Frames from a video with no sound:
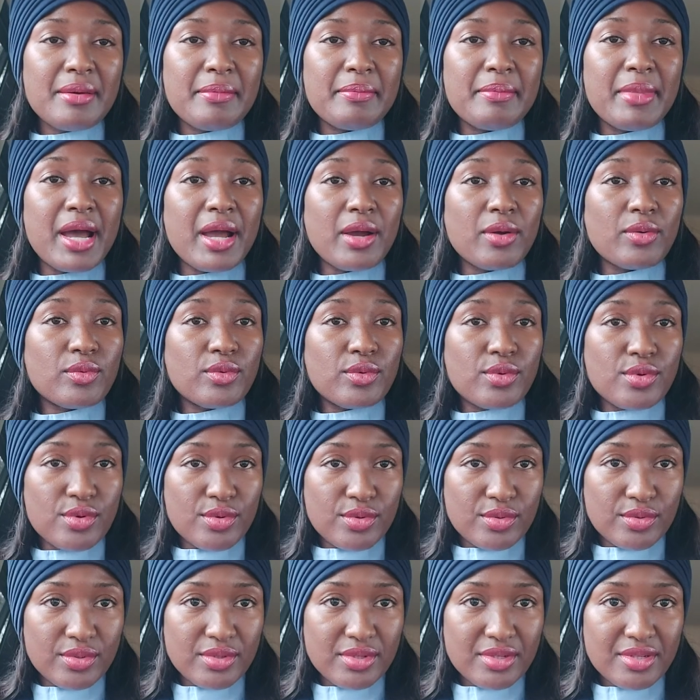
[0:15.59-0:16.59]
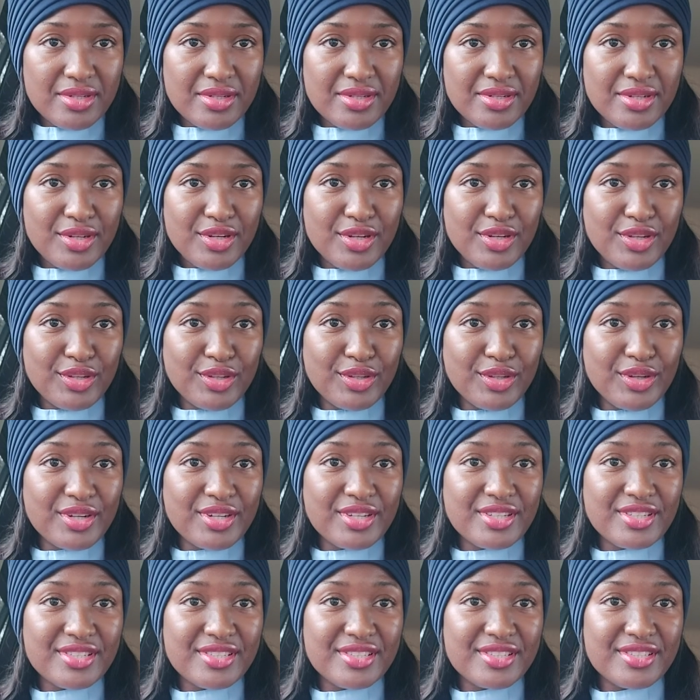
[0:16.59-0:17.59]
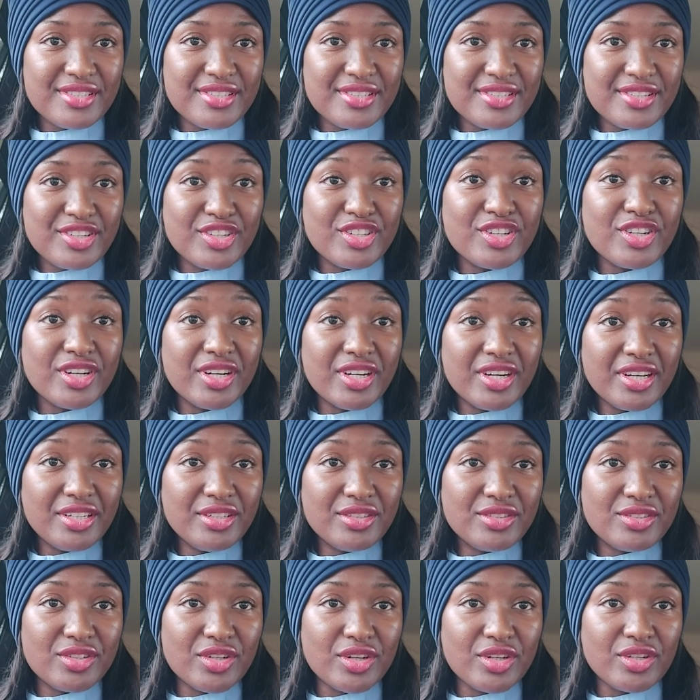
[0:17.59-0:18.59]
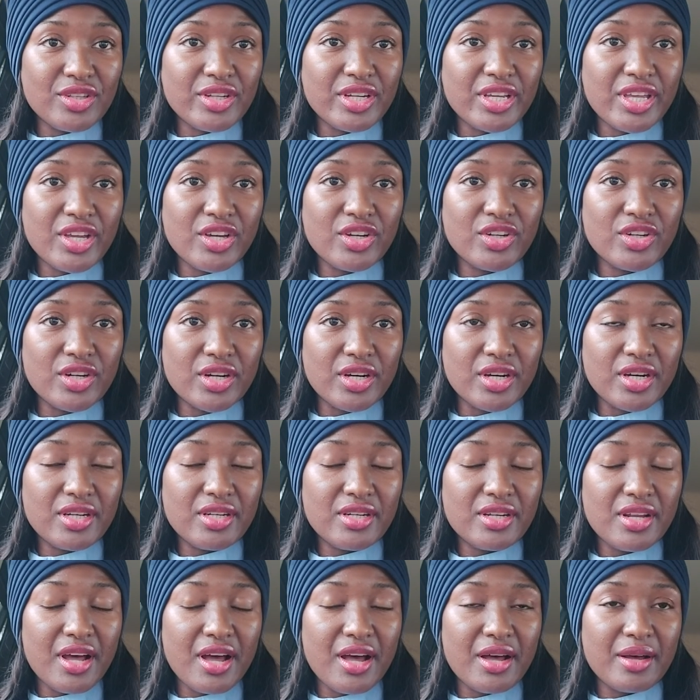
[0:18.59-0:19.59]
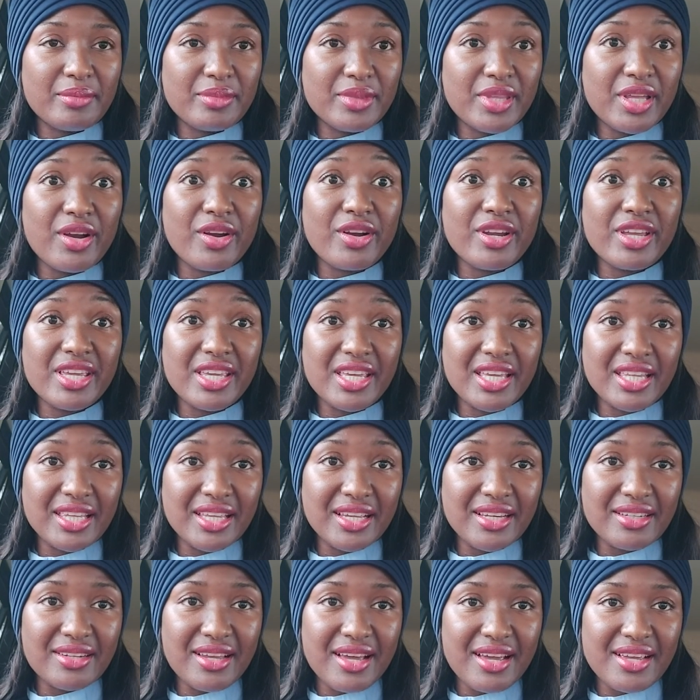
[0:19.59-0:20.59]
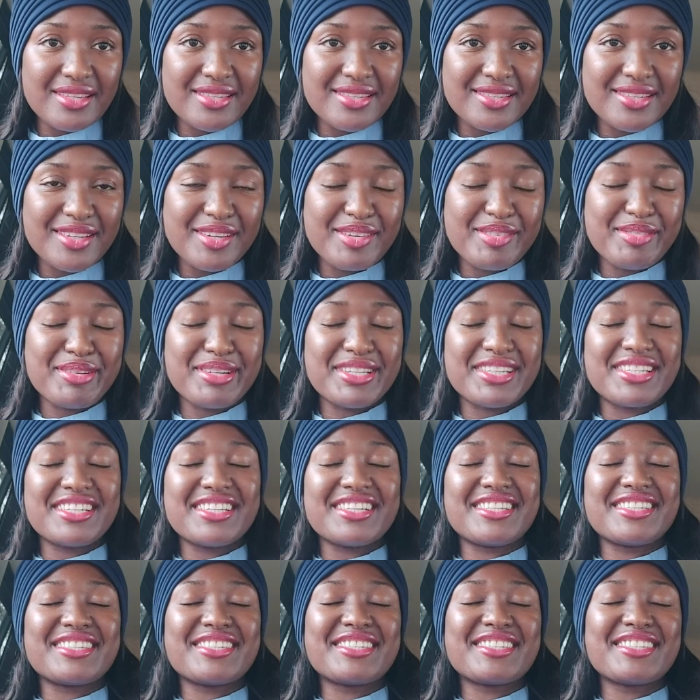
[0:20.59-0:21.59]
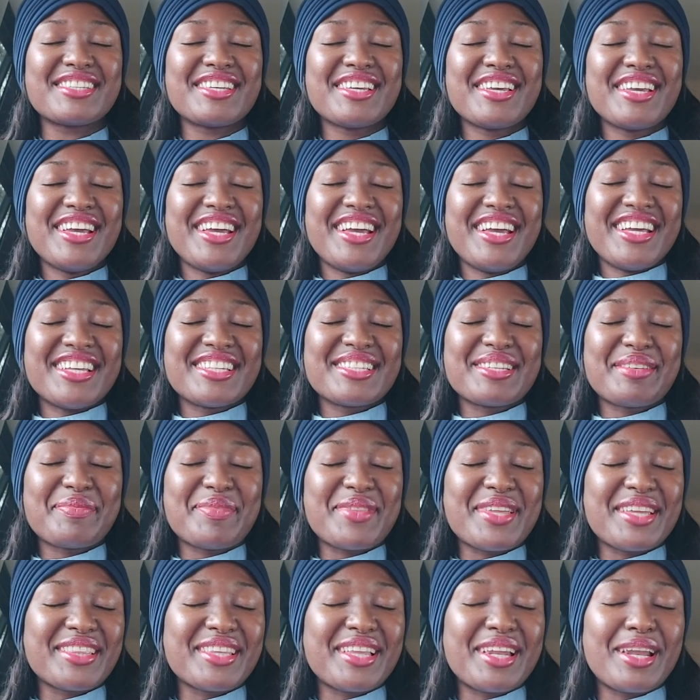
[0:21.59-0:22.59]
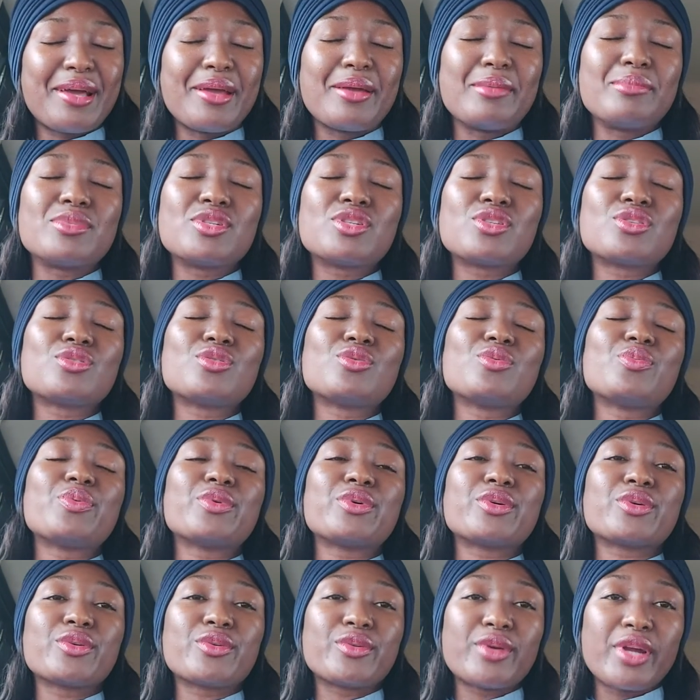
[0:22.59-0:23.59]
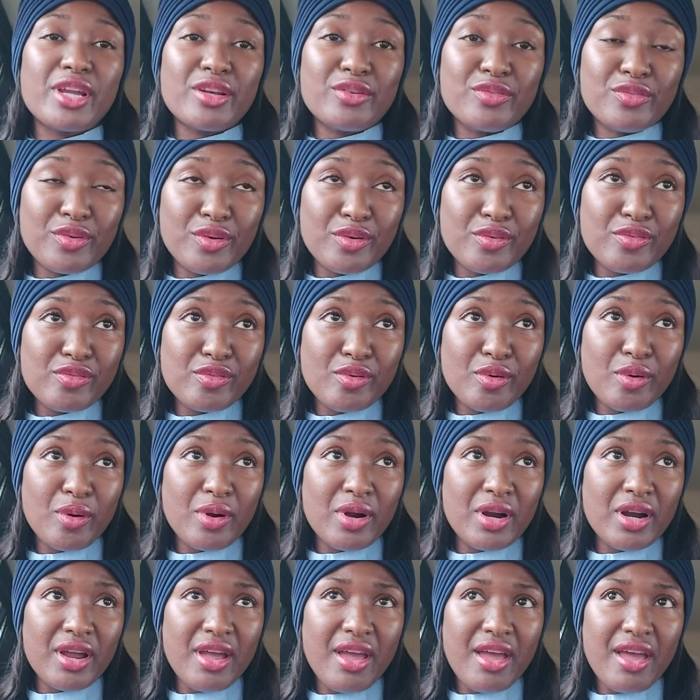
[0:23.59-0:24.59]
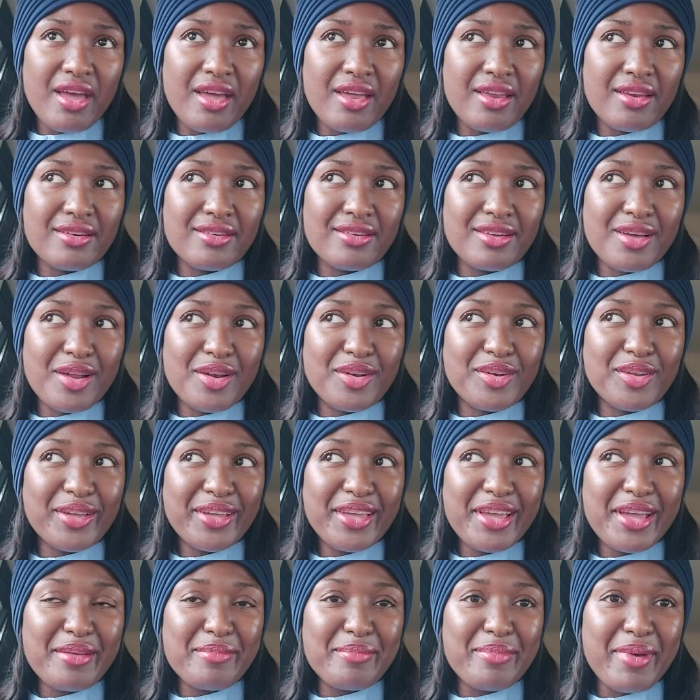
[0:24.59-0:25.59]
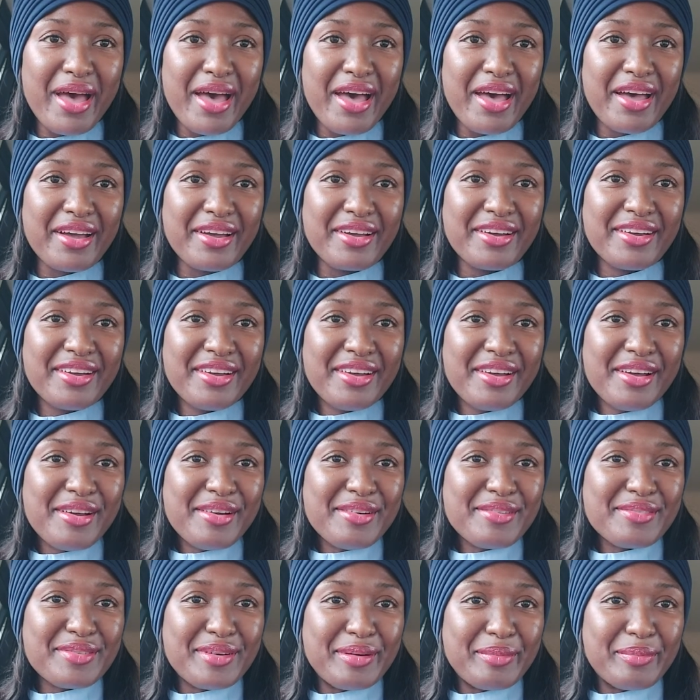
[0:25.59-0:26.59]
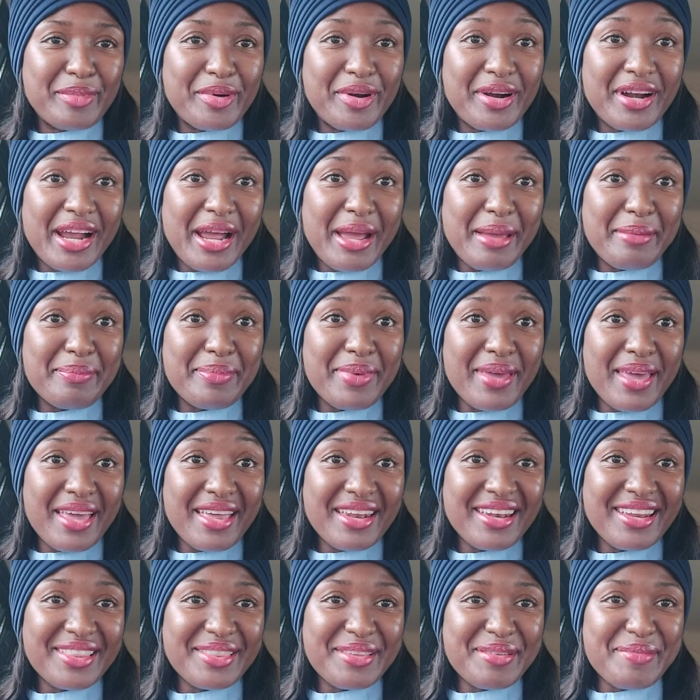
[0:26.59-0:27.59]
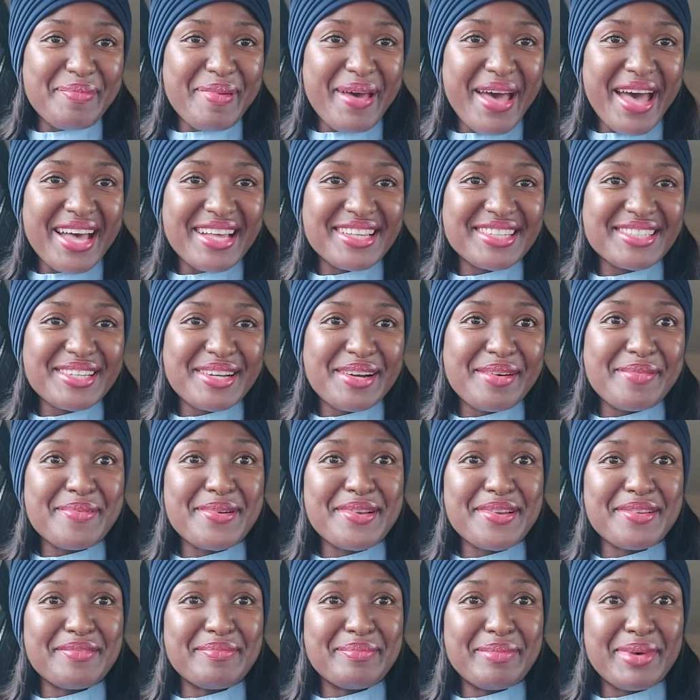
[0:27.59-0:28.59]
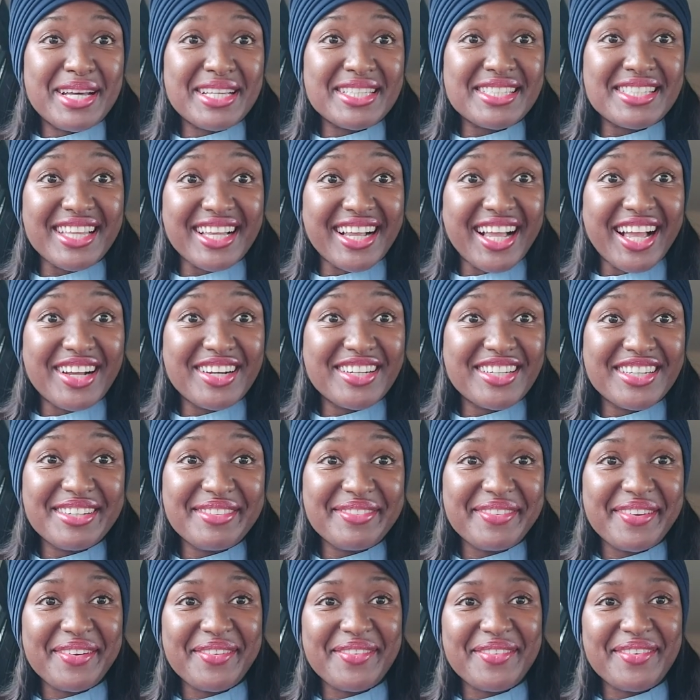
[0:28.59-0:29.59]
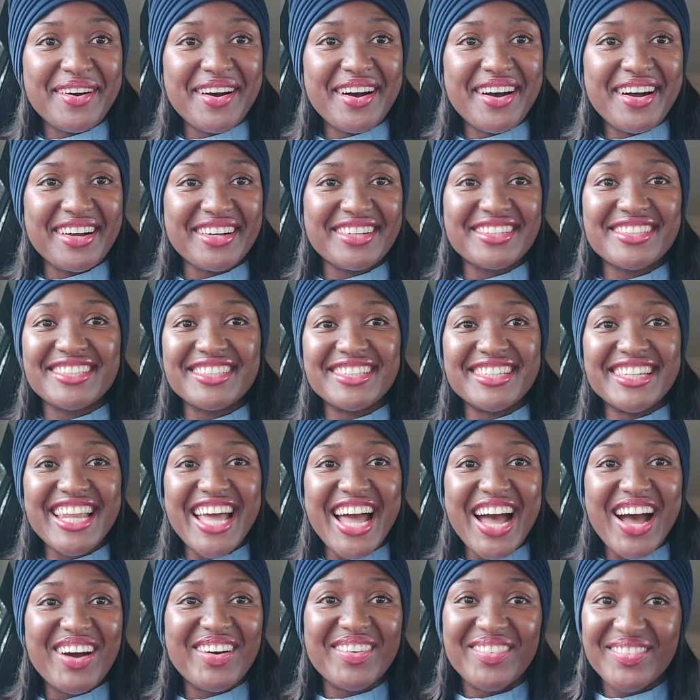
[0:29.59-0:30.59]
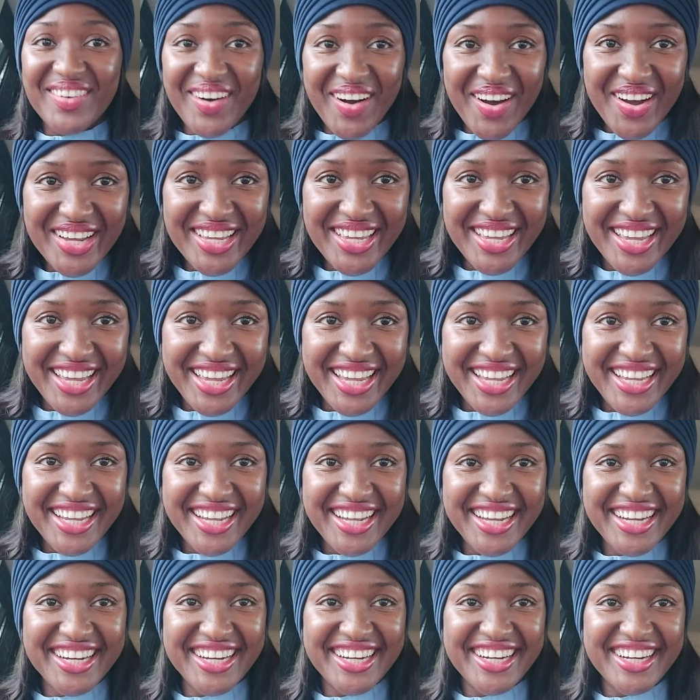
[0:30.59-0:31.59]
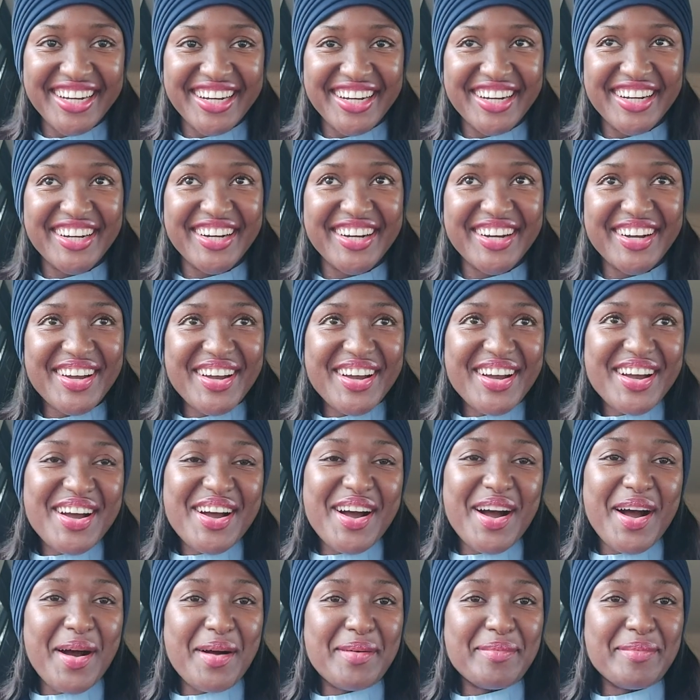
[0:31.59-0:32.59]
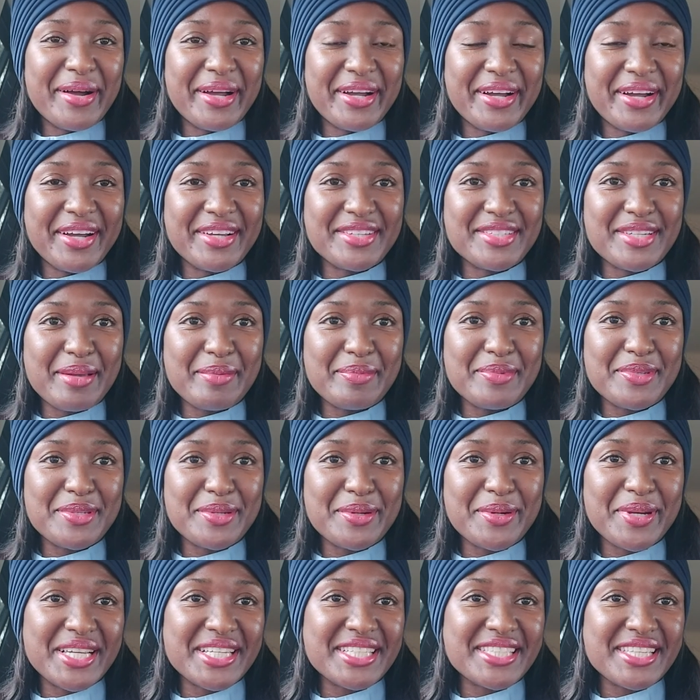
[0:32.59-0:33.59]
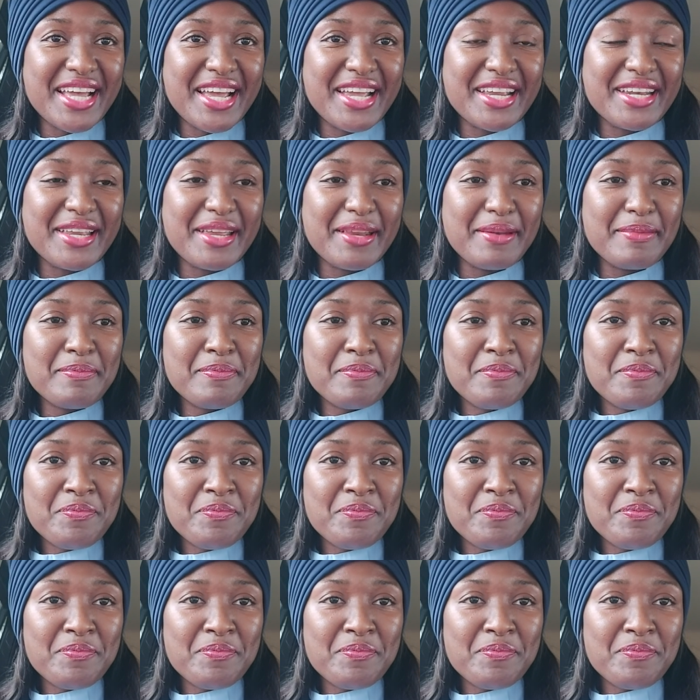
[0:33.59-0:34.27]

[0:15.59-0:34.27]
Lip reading: My wound looks good. They're looking good. They're healing nicely, which is something that I'm super grateful for. And looking back from where I've been in the past couple of months, like I couldn't even walk, to now walking, oh my gosh, I'm so excited.